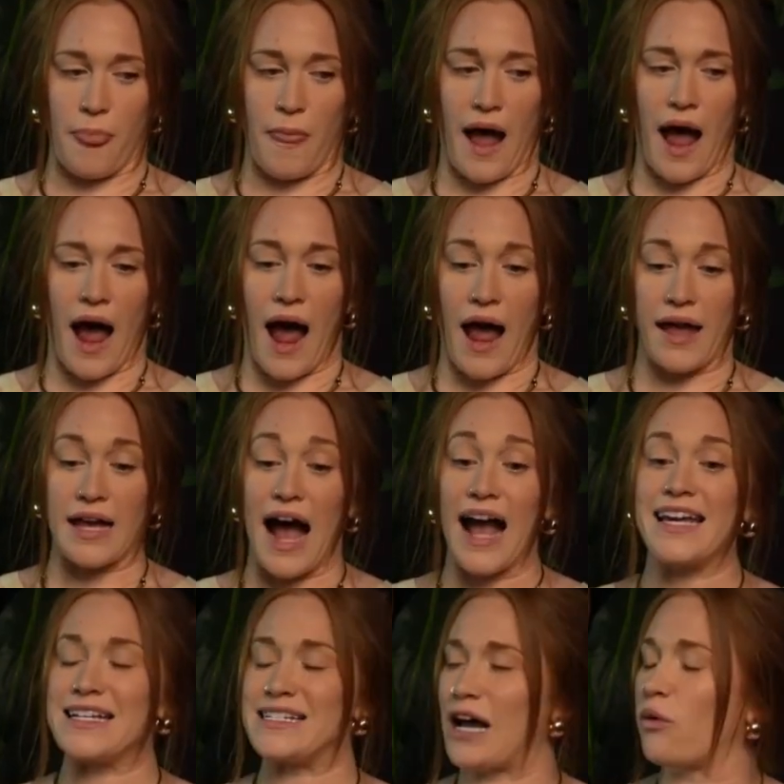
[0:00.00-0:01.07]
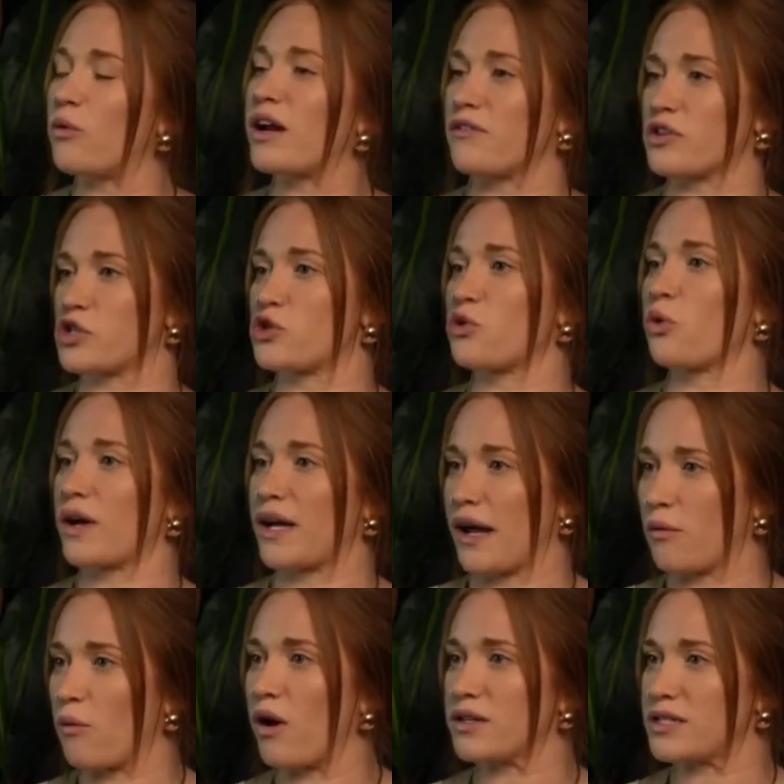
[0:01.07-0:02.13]
I can tell whatever story I
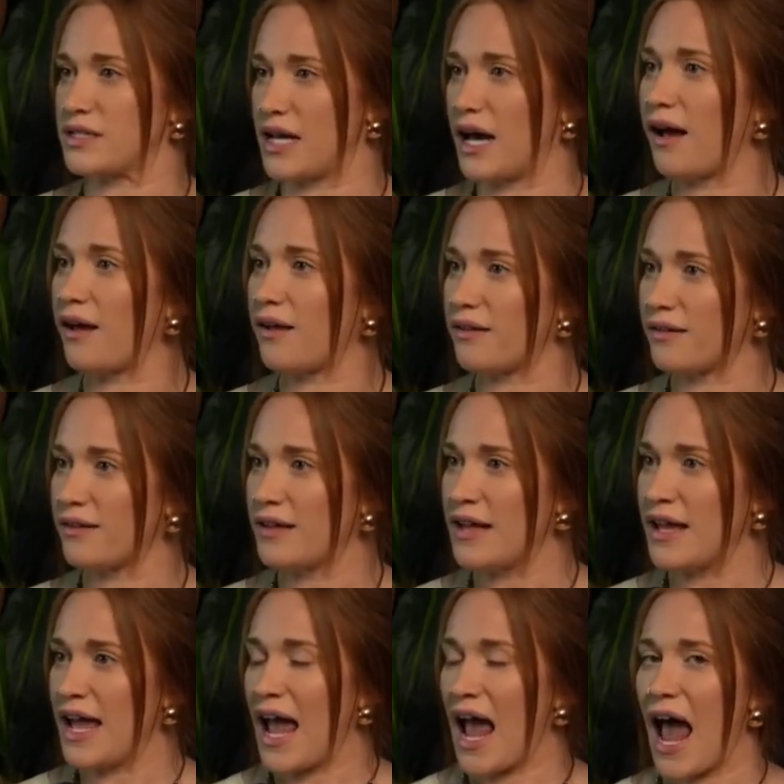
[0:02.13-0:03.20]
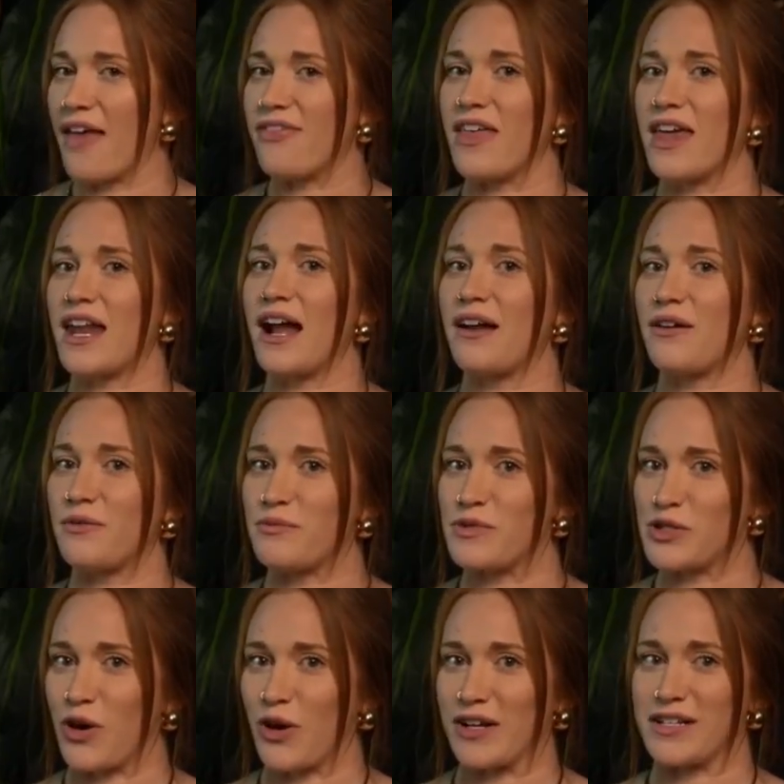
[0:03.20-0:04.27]
want to tell. And then I
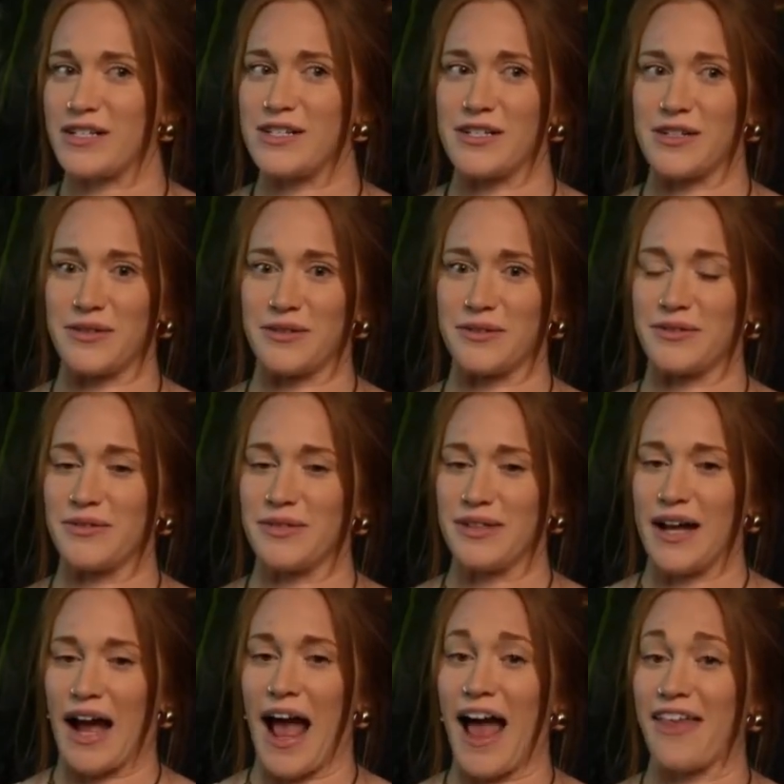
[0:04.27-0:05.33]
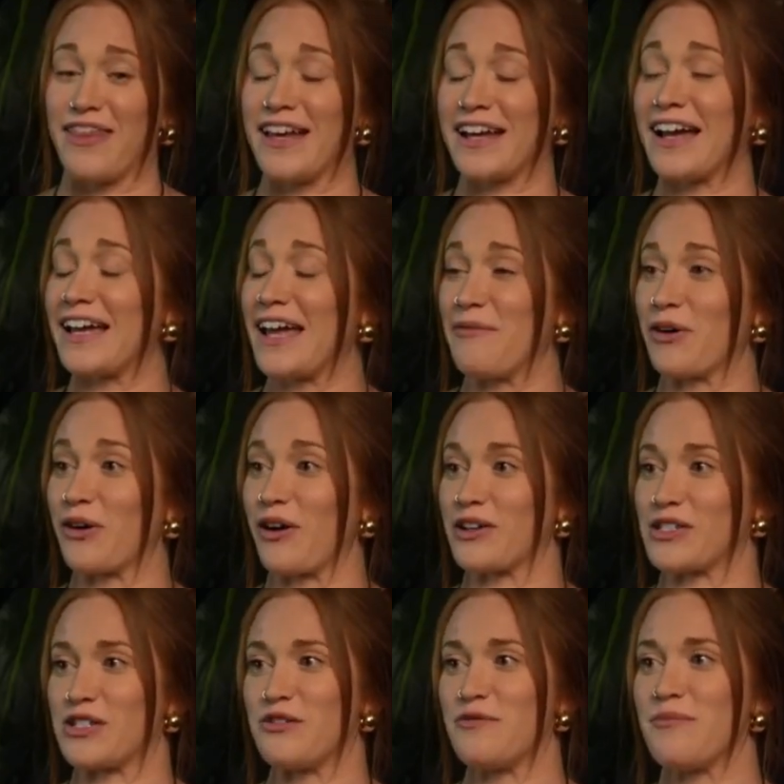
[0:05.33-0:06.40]
started to, I think I came
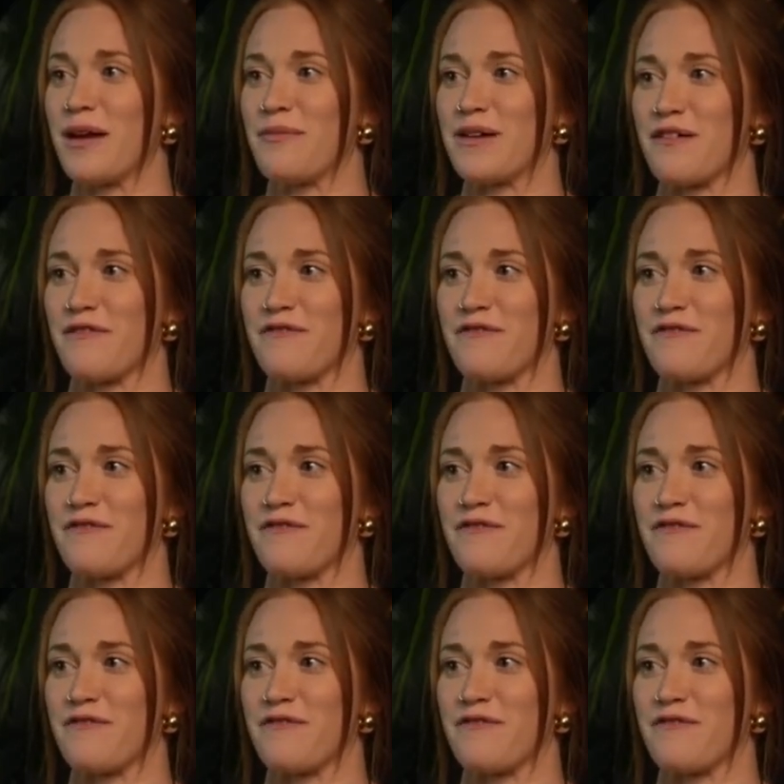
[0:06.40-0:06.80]
across you maybe a